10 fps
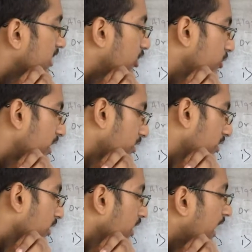than or equal to A,
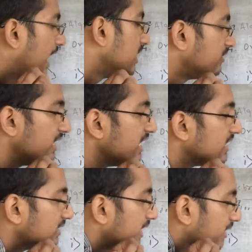and it's very
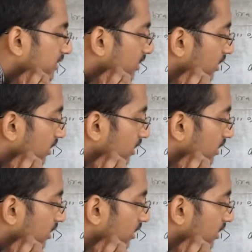easy, right?